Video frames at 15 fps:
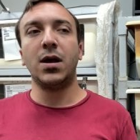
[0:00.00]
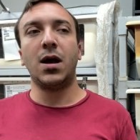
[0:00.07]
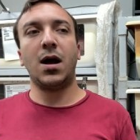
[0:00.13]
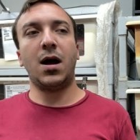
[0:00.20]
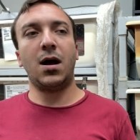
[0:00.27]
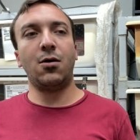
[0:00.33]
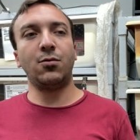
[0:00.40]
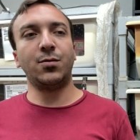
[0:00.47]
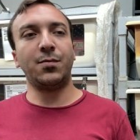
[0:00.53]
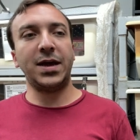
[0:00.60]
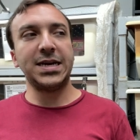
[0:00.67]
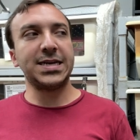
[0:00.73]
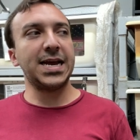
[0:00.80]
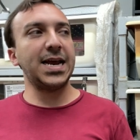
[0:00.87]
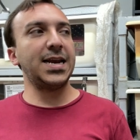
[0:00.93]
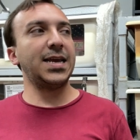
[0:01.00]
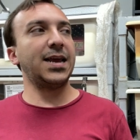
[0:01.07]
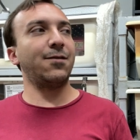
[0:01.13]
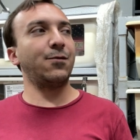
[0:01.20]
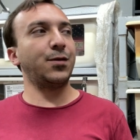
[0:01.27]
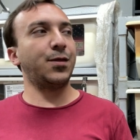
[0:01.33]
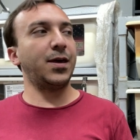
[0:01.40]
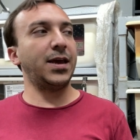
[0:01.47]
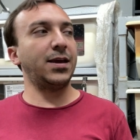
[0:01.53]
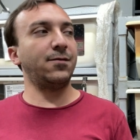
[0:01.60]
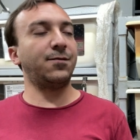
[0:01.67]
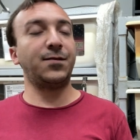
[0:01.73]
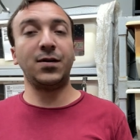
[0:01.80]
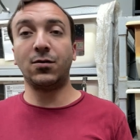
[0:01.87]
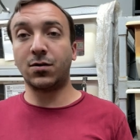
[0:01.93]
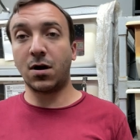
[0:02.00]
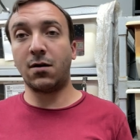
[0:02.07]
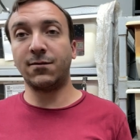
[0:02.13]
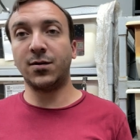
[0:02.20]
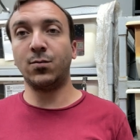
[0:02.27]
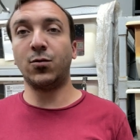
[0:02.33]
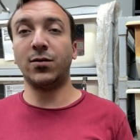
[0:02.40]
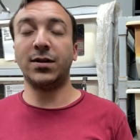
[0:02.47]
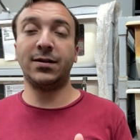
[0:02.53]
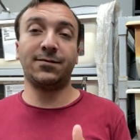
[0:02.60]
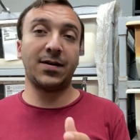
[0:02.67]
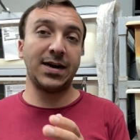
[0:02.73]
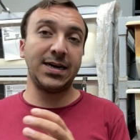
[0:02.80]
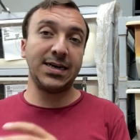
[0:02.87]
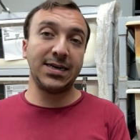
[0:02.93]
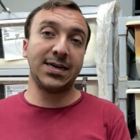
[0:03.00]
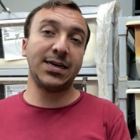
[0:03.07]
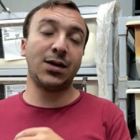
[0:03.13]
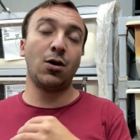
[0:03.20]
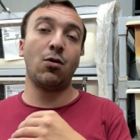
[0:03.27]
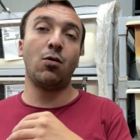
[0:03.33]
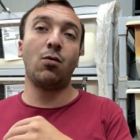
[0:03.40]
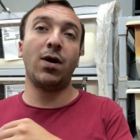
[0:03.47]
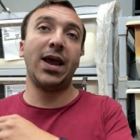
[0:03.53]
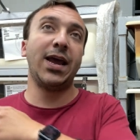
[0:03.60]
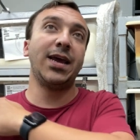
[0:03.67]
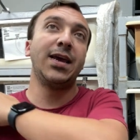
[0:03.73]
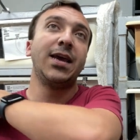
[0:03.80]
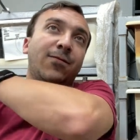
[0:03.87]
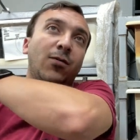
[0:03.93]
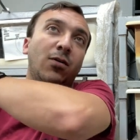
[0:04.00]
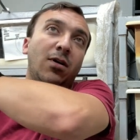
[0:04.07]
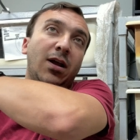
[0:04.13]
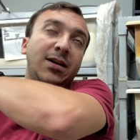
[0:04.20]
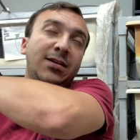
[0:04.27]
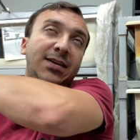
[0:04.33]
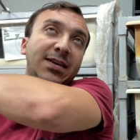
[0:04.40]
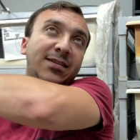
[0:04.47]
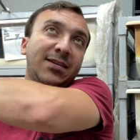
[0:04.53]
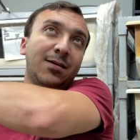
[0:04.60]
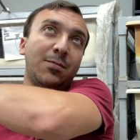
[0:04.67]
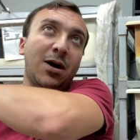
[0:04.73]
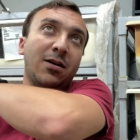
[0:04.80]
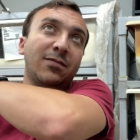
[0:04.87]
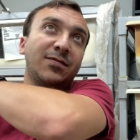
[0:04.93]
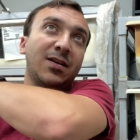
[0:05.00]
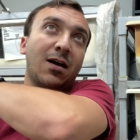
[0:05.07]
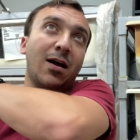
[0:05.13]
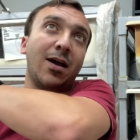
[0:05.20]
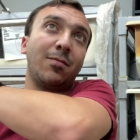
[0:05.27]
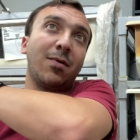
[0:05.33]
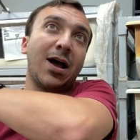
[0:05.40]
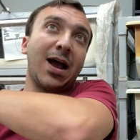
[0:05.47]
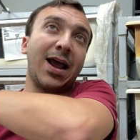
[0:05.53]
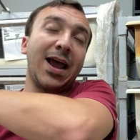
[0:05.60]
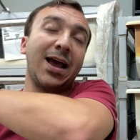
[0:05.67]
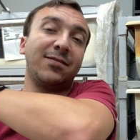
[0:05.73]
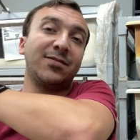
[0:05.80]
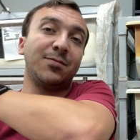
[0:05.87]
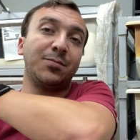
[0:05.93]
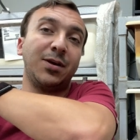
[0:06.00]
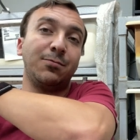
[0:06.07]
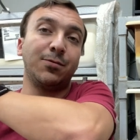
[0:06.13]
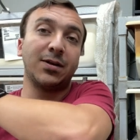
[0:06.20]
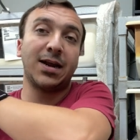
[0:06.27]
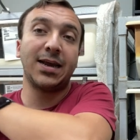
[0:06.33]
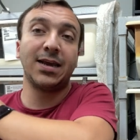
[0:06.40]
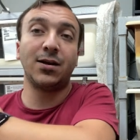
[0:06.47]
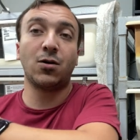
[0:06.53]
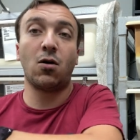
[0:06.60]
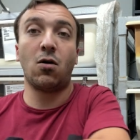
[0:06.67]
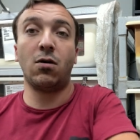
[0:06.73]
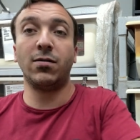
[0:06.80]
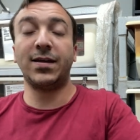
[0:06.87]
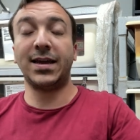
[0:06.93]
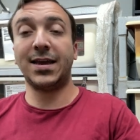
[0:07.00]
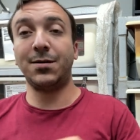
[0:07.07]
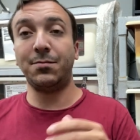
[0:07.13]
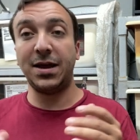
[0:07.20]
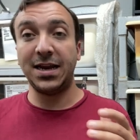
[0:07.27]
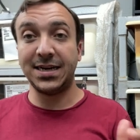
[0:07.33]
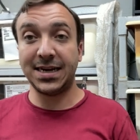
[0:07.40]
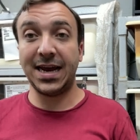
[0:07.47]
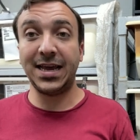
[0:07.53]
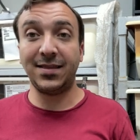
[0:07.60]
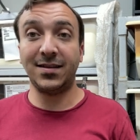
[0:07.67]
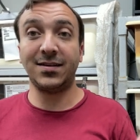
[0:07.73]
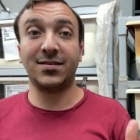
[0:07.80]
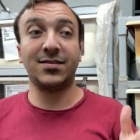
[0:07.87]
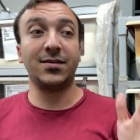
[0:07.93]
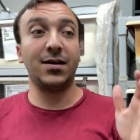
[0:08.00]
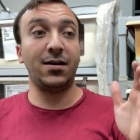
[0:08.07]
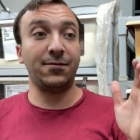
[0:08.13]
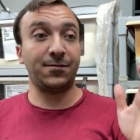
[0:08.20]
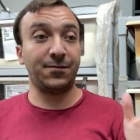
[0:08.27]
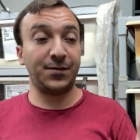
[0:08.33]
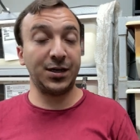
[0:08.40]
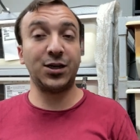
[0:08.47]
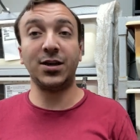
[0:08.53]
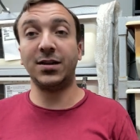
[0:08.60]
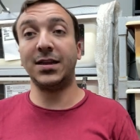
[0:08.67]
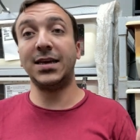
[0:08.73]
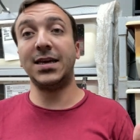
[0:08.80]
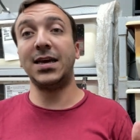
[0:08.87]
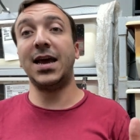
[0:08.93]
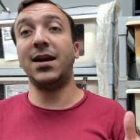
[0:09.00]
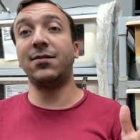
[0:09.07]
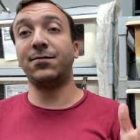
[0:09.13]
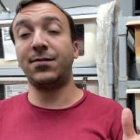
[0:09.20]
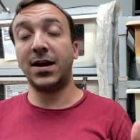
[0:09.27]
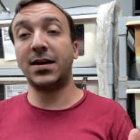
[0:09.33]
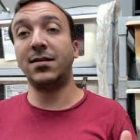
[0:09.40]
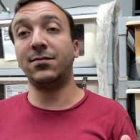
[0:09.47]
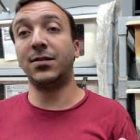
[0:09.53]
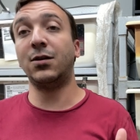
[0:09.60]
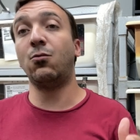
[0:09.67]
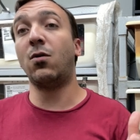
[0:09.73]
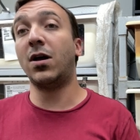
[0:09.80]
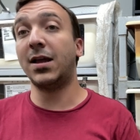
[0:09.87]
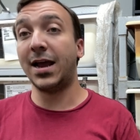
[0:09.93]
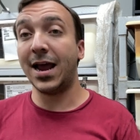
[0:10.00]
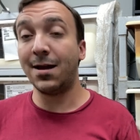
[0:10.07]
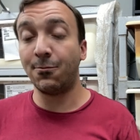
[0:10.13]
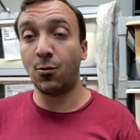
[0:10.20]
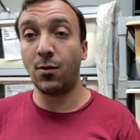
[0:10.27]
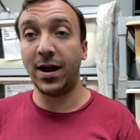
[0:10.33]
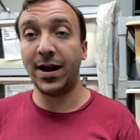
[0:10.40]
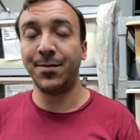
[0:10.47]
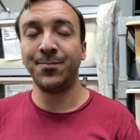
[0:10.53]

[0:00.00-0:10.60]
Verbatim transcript: uh, with maintaining everything and feel comfortable that if I needed to go away for a decent amount of time, I have some people that I can call that can maintain this efficiently and effectively while I am away.